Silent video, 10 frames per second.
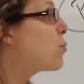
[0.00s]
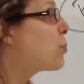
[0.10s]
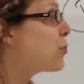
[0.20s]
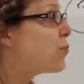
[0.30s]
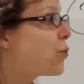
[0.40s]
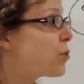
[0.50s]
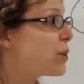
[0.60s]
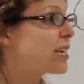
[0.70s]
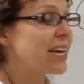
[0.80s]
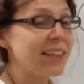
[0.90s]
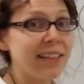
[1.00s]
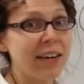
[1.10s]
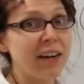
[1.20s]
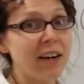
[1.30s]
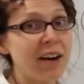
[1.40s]
before we get
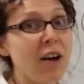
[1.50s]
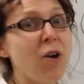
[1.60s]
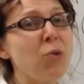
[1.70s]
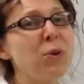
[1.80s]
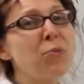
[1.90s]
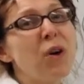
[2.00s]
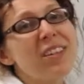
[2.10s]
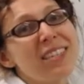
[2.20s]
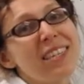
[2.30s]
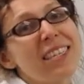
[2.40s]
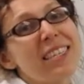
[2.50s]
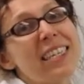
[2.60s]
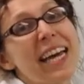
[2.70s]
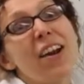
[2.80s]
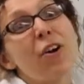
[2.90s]
there, we want to
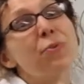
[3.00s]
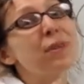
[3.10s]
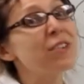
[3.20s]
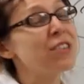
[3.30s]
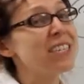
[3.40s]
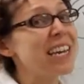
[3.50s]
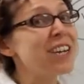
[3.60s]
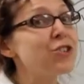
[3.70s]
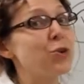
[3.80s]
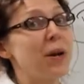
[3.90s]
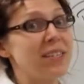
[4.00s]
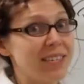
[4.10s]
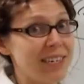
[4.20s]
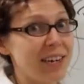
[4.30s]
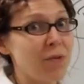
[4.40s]
get our readers
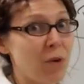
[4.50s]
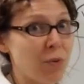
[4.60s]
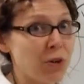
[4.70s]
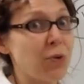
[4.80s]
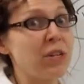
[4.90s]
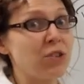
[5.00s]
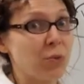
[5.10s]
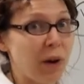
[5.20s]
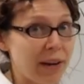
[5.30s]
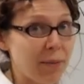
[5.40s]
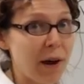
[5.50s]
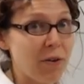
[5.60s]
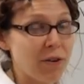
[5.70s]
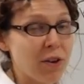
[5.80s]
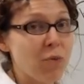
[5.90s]
interested in what we're going to write about.
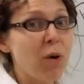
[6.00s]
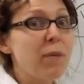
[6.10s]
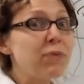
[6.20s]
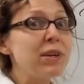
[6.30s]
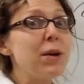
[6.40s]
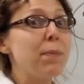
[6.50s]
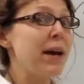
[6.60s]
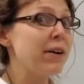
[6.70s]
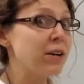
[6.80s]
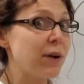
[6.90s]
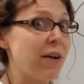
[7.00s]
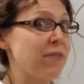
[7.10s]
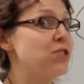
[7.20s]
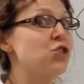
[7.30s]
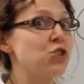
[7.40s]
When we read a paragraph,
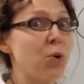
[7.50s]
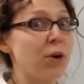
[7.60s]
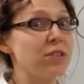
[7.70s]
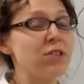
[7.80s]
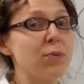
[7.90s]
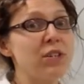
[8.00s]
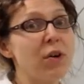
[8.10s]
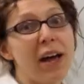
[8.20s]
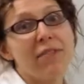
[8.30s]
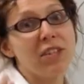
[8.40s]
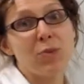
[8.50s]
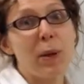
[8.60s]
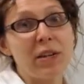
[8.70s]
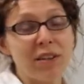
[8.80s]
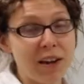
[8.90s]
it's short, so we don't have to
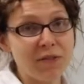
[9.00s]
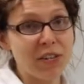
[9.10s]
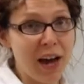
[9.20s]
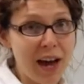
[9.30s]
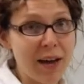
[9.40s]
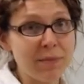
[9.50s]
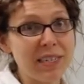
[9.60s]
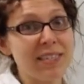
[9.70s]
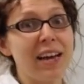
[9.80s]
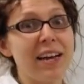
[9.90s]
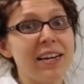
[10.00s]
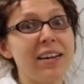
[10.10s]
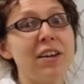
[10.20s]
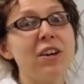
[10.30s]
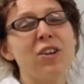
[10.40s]
spend a lot of time
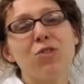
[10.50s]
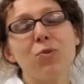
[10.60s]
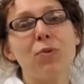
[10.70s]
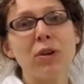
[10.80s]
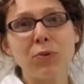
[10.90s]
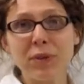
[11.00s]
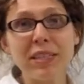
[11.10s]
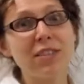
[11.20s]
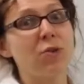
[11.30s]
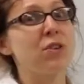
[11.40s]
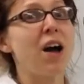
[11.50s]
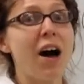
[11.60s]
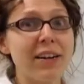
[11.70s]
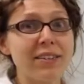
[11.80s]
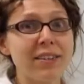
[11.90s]
deciding, do we want to read this or not?